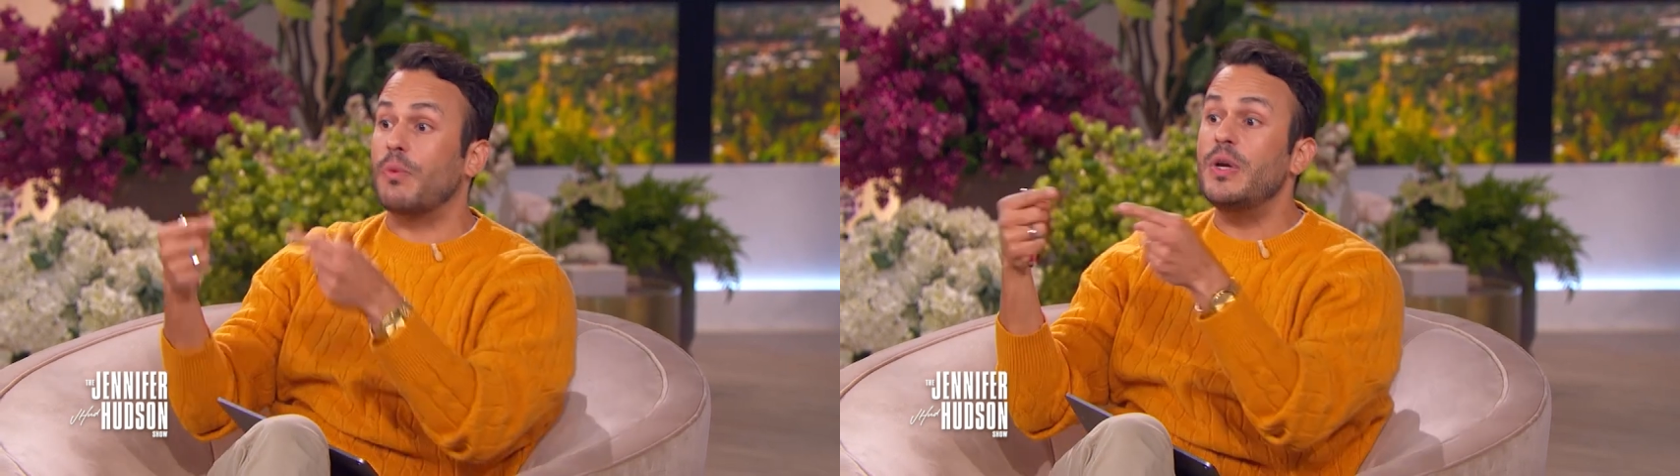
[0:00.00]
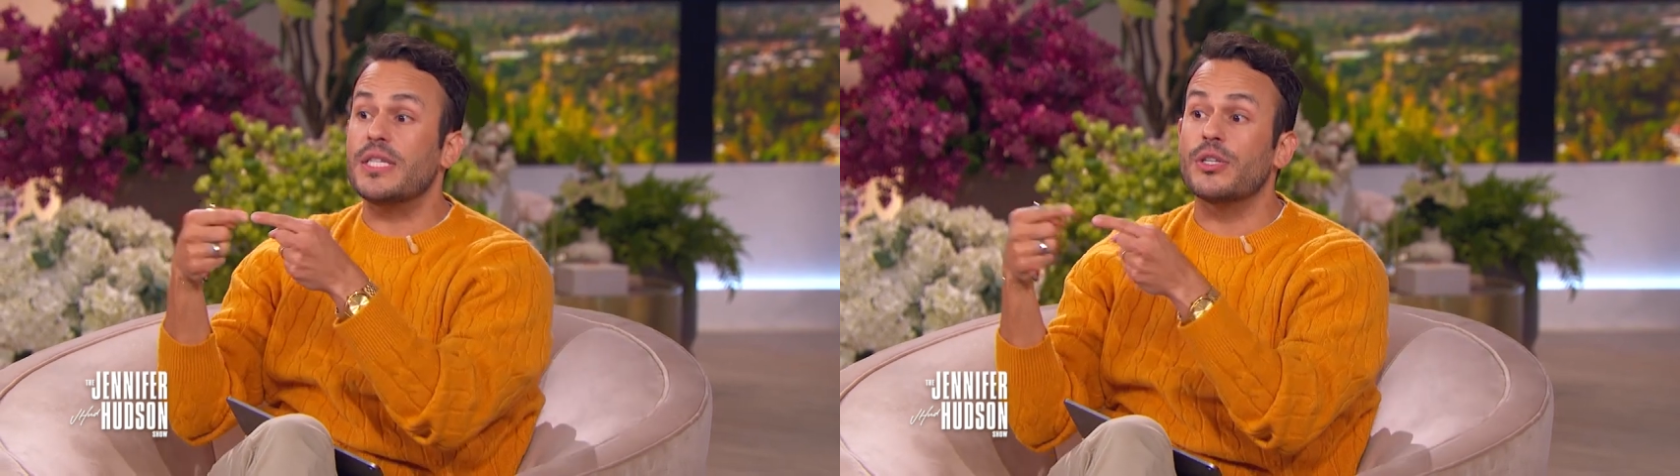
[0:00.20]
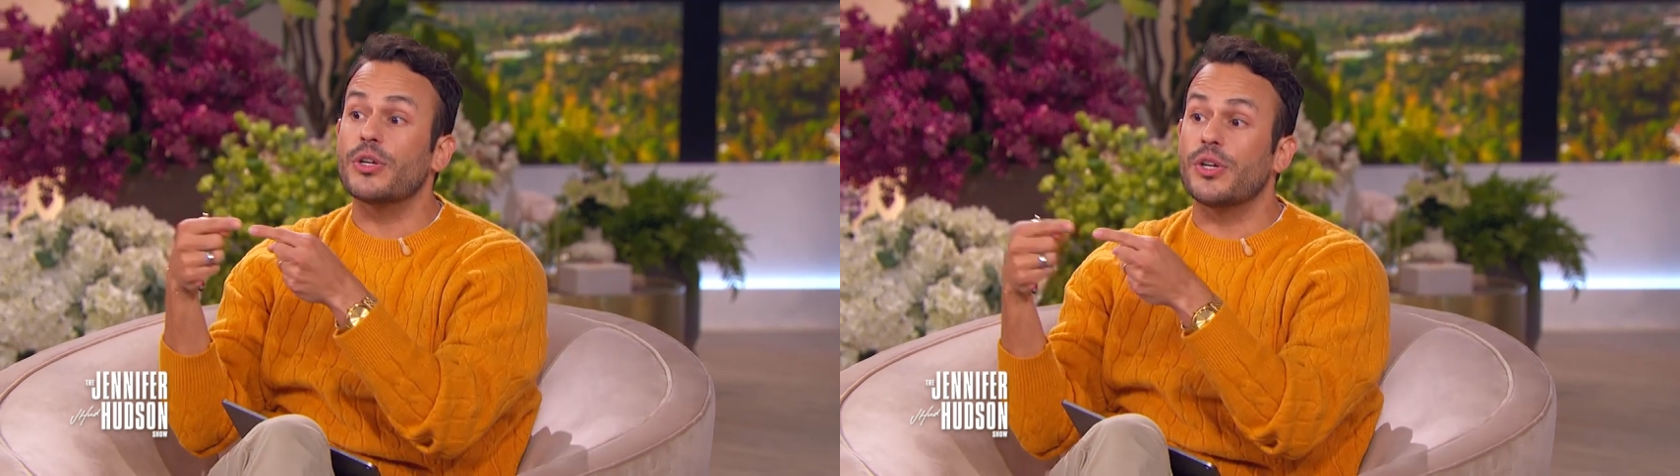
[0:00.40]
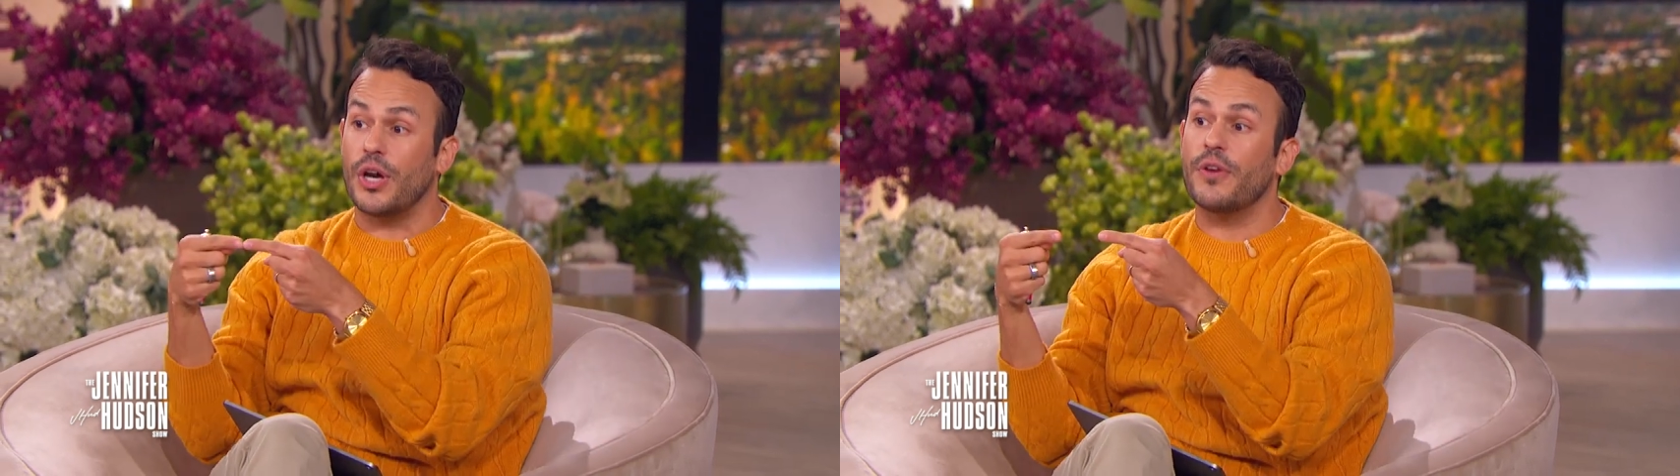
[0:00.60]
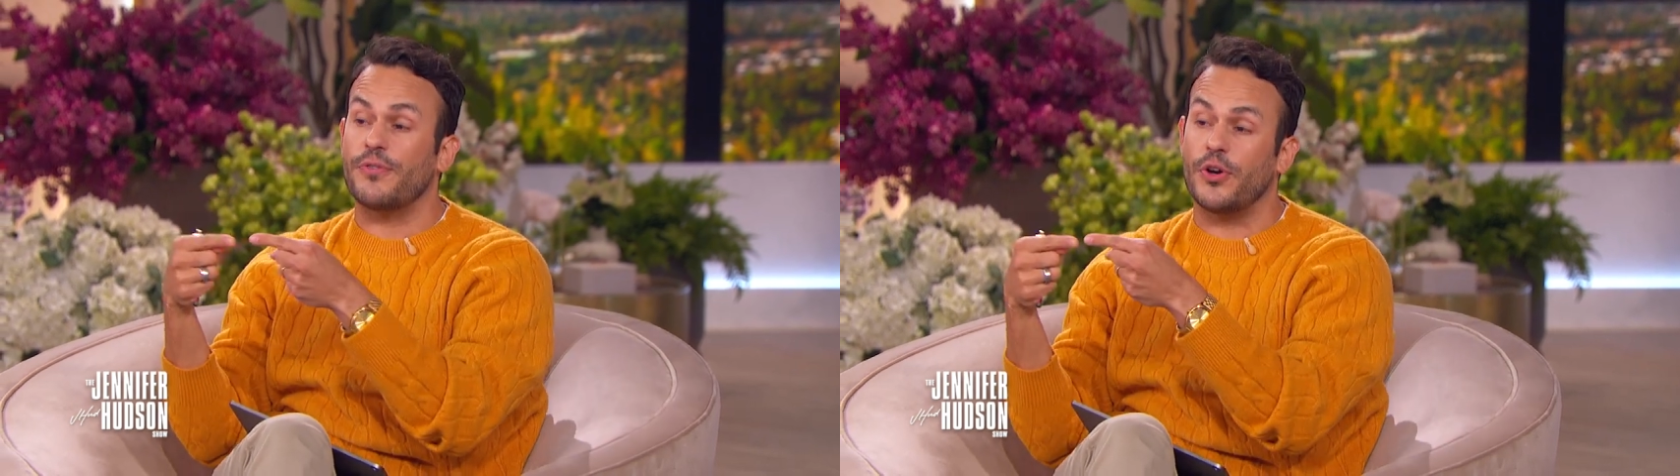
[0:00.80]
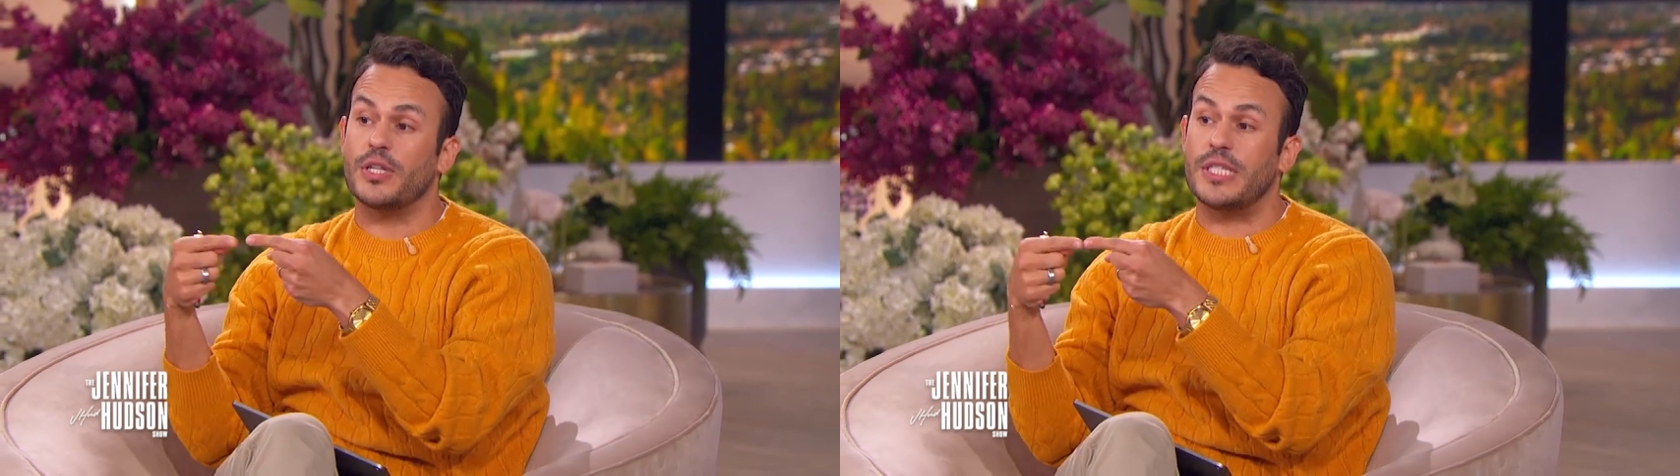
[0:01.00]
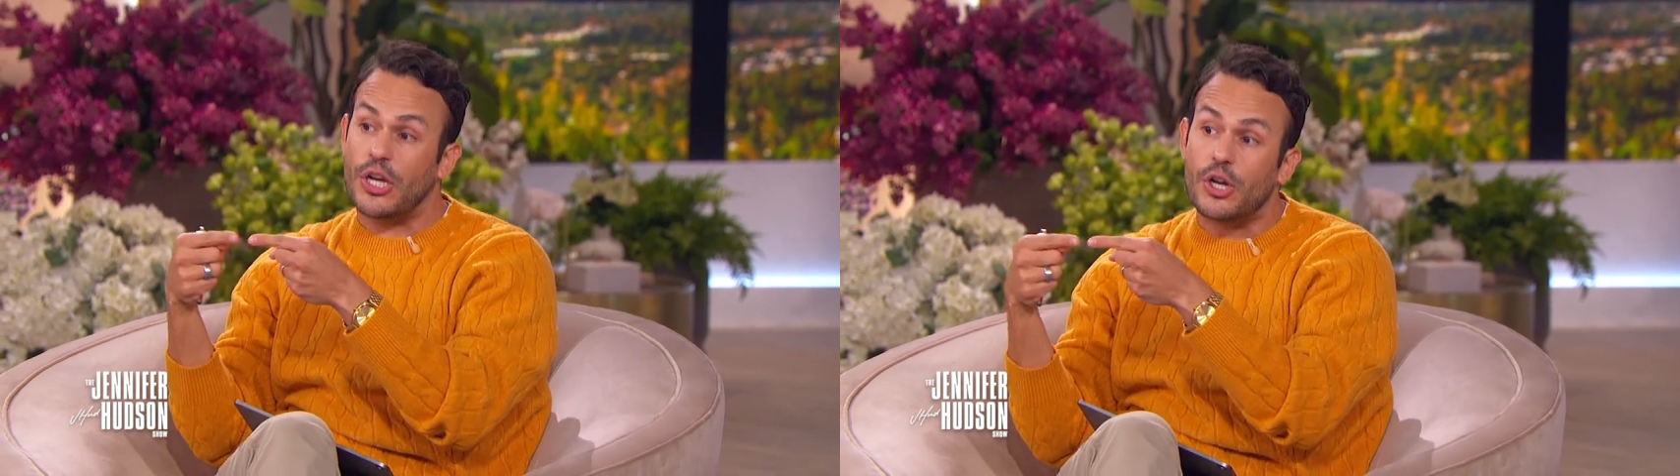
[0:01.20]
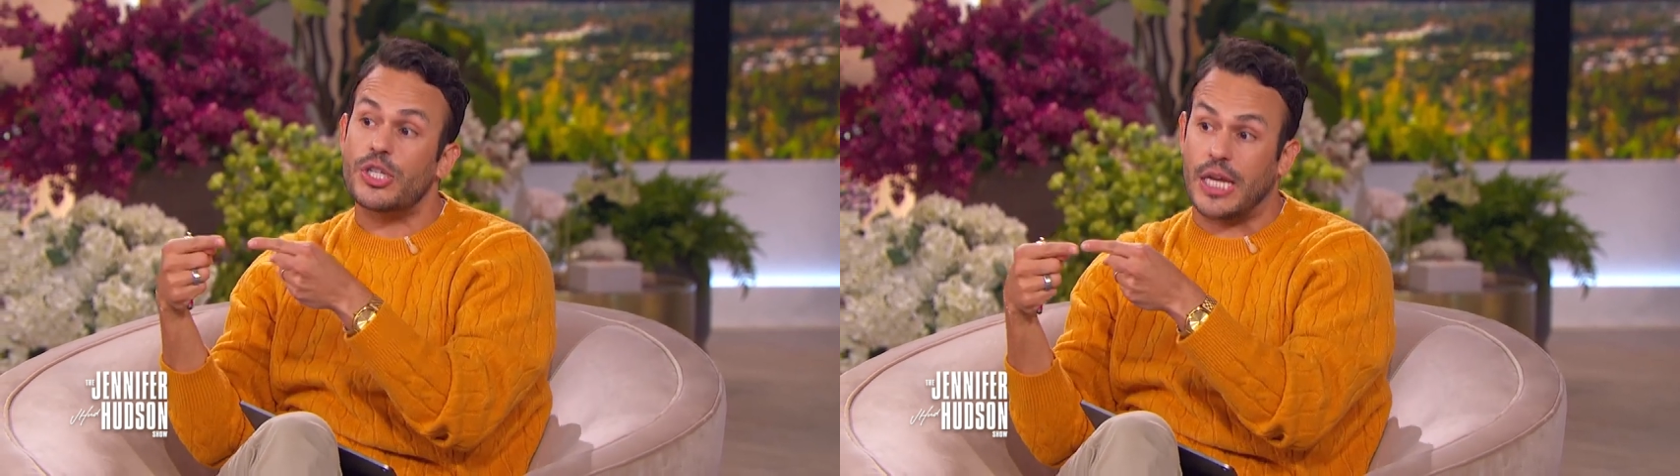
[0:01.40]
we still good for
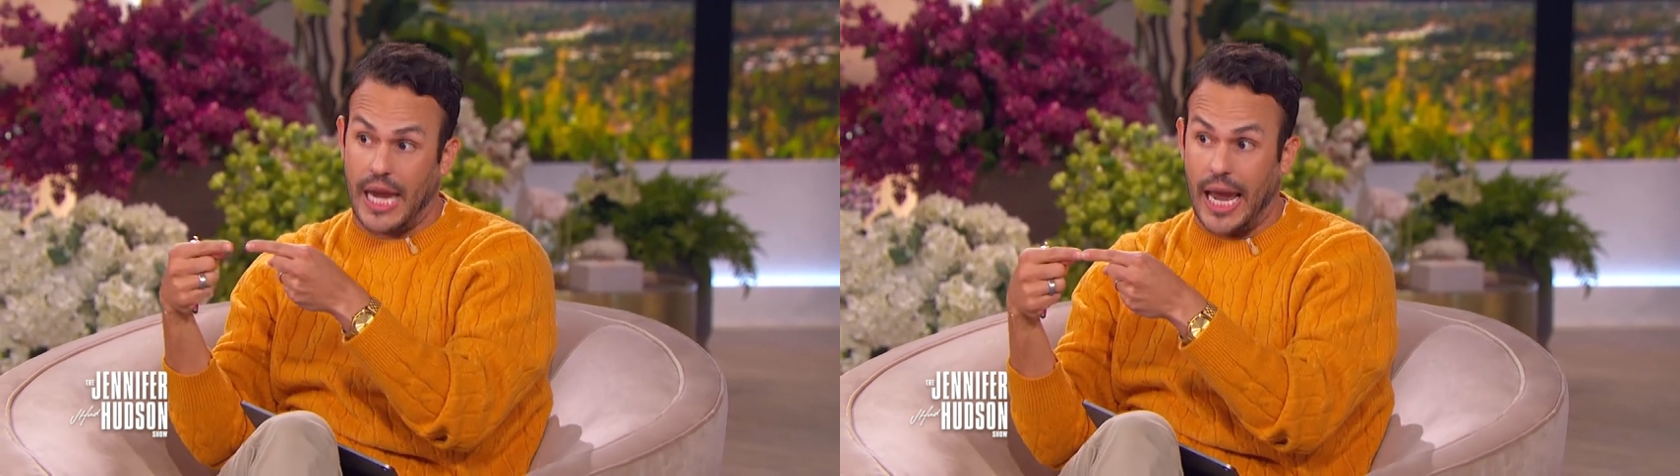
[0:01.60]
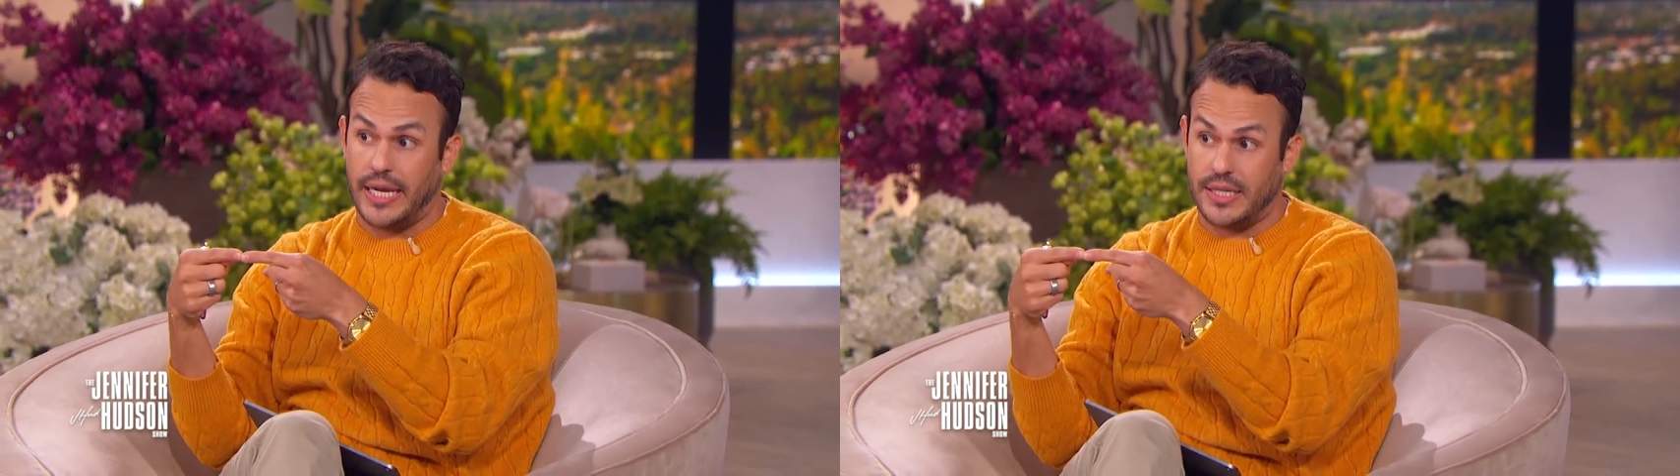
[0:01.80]
dinner tonight.